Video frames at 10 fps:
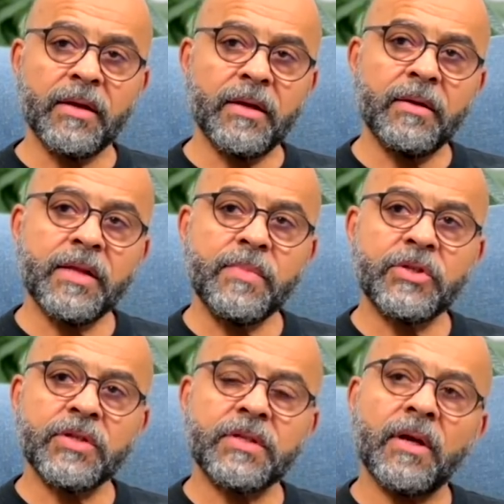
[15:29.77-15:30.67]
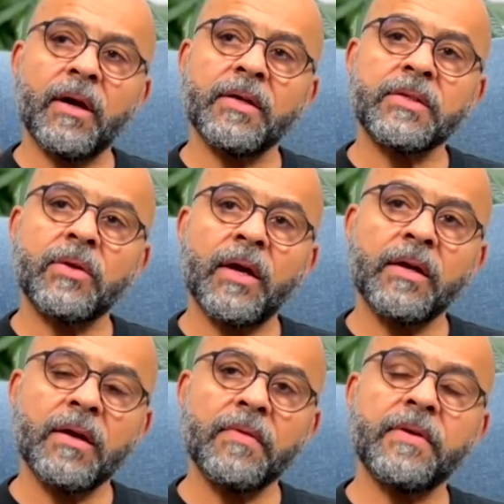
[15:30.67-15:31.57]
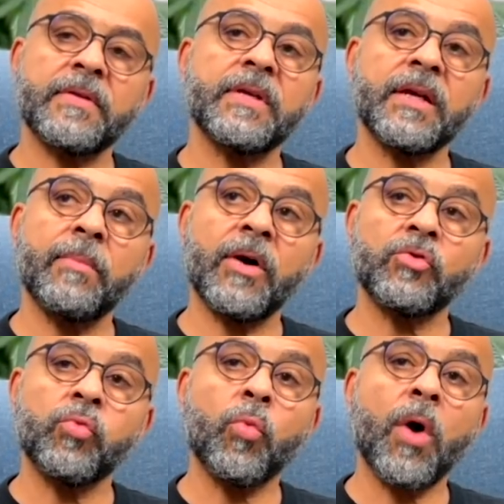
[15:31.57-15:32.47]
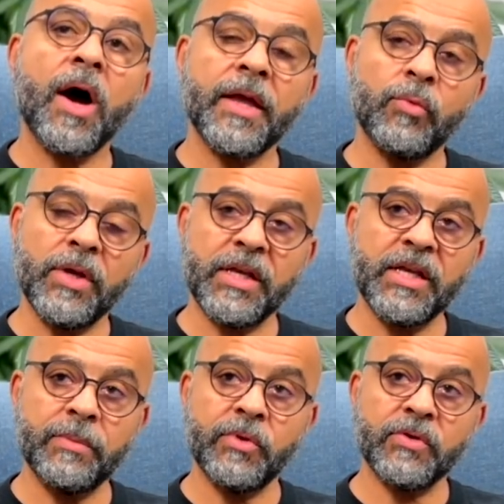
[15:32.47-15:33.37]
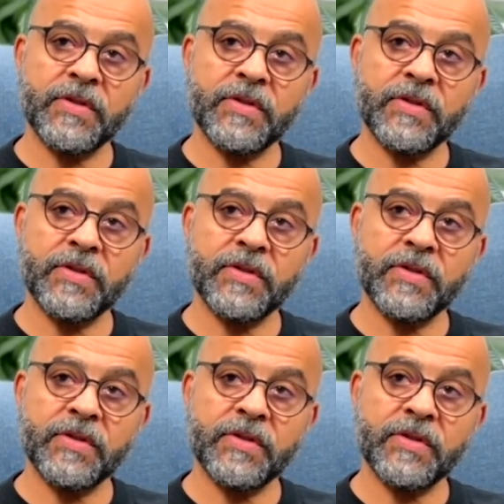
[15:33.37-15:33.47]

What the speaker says: let me just ask another thing about why we keep those